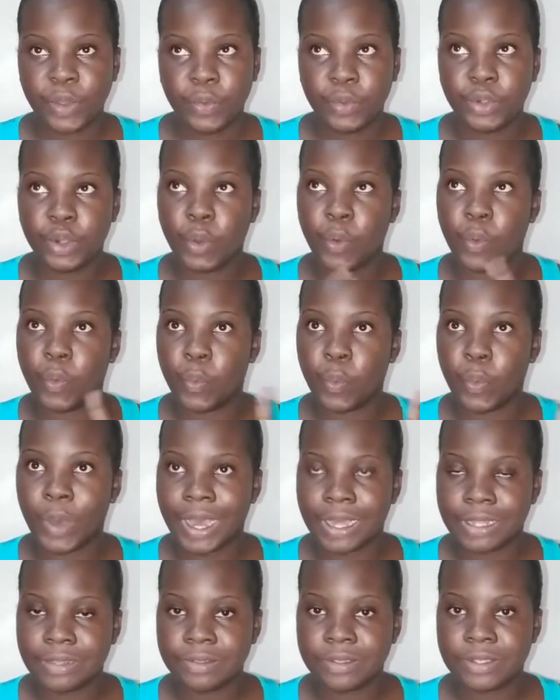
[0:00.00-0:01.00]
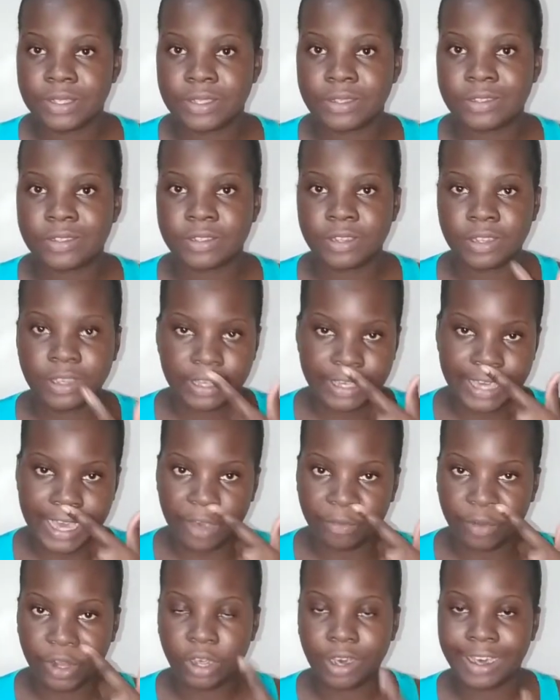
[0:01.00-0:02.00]
no once yeah
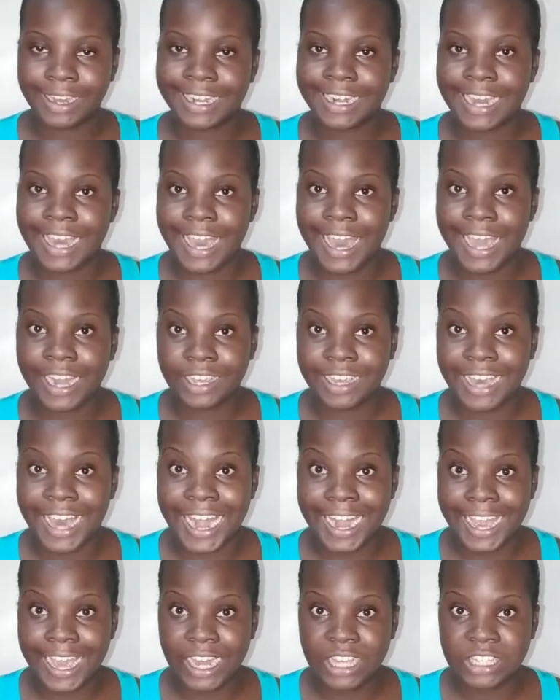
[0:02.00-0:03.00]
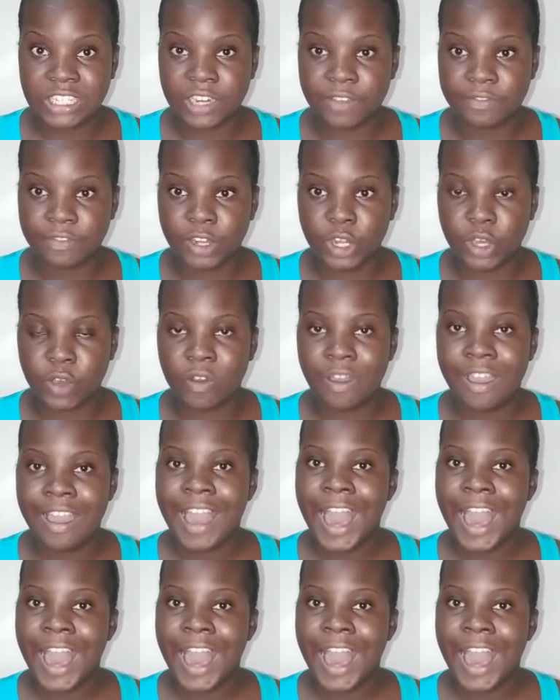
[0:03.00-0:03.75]
recording and, edit, and editing the video